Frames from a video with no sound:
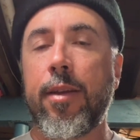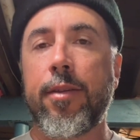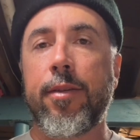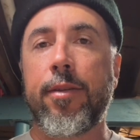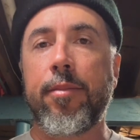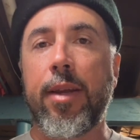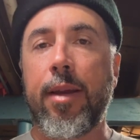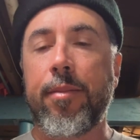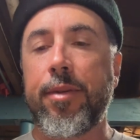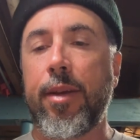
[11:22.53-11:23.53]

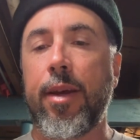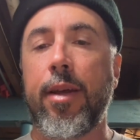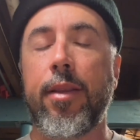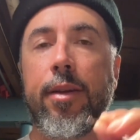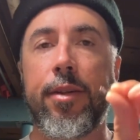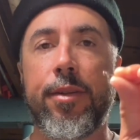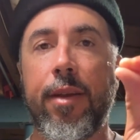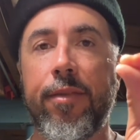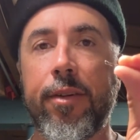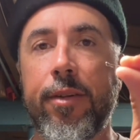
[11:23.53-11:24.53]
Sometimes they're just
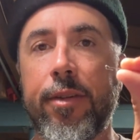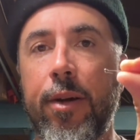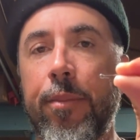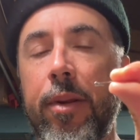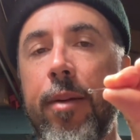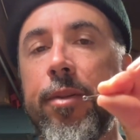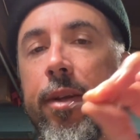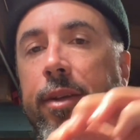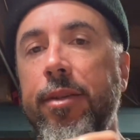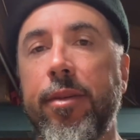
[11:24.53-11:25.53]
difficult to open up, so I
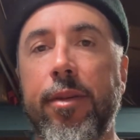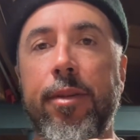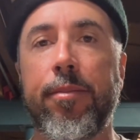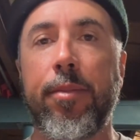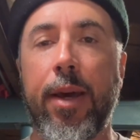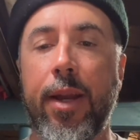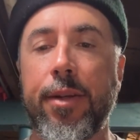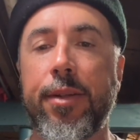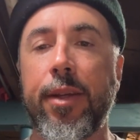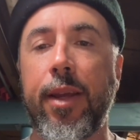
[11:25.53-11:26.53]
use
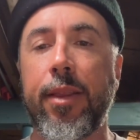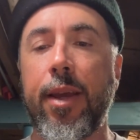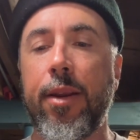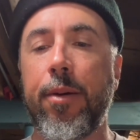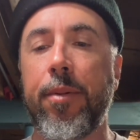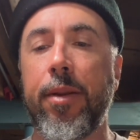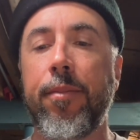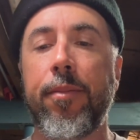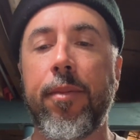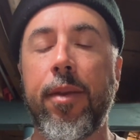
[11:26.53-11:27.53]
pliers to get that open.
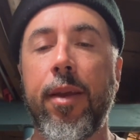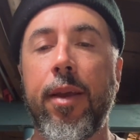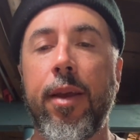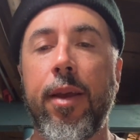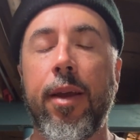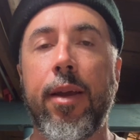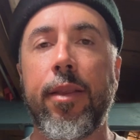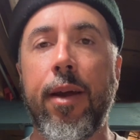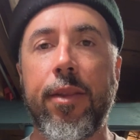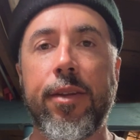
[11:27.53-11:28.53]

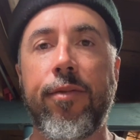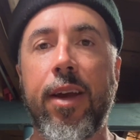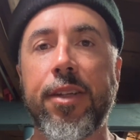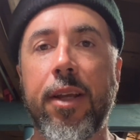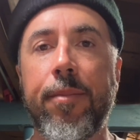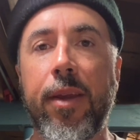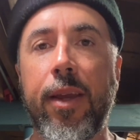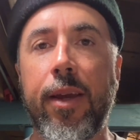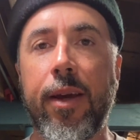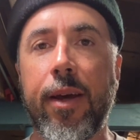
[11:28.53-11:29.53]
Now this fly is going to
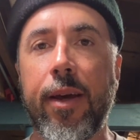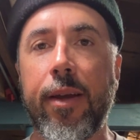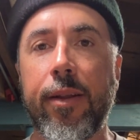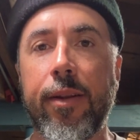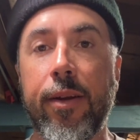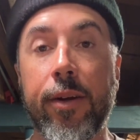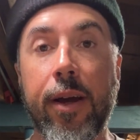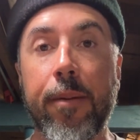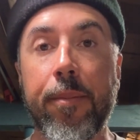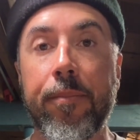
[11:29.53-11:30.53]
be hook
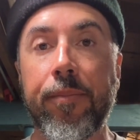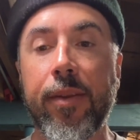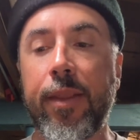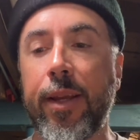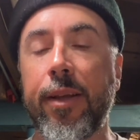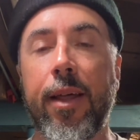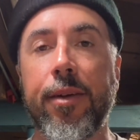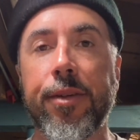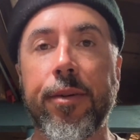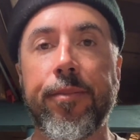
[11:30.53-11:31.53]
up like a
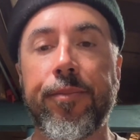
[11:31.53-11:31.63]
clouser,